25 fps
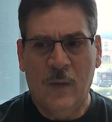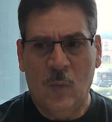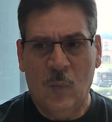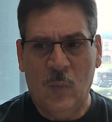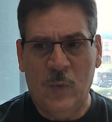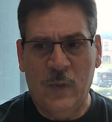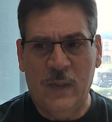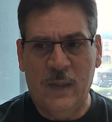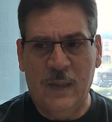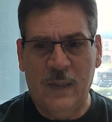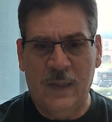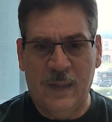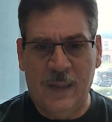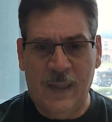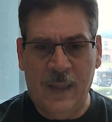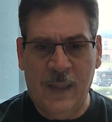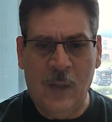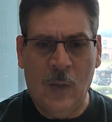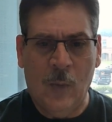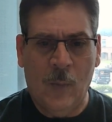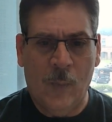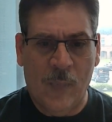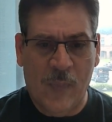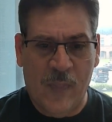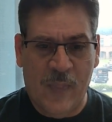We can
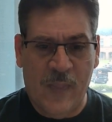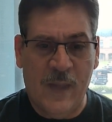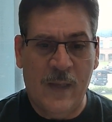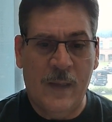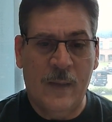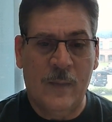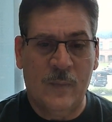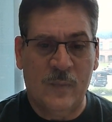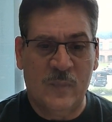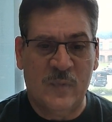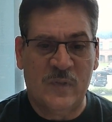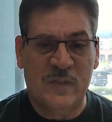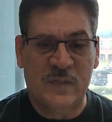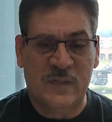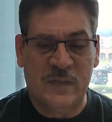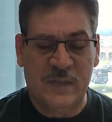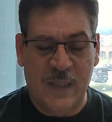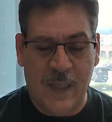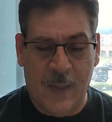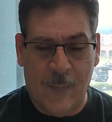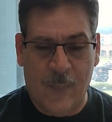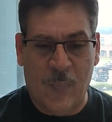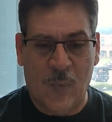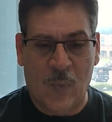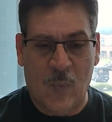help them
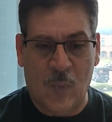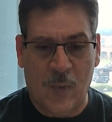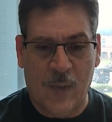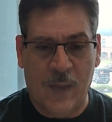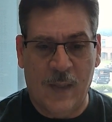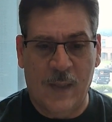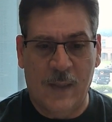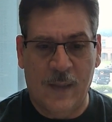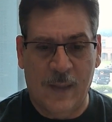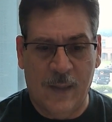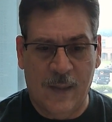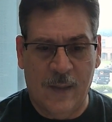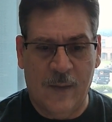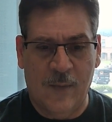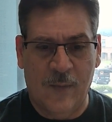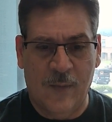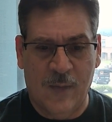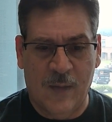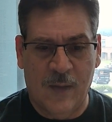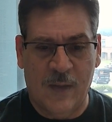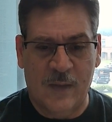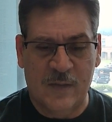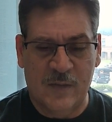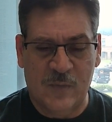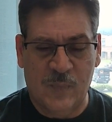separate,
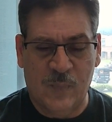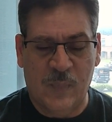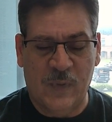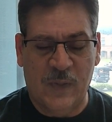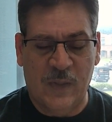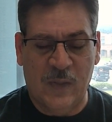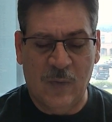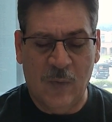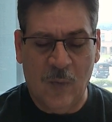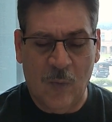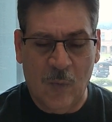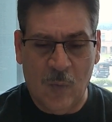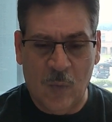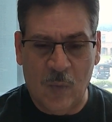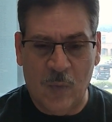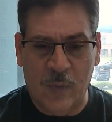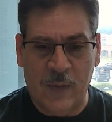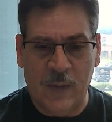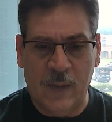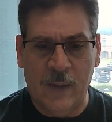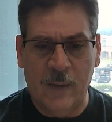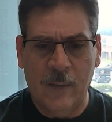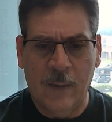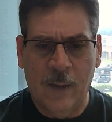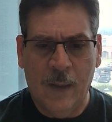thus be
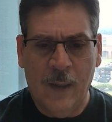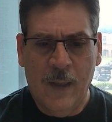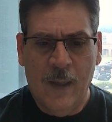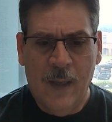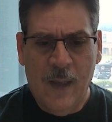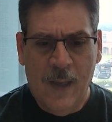holy.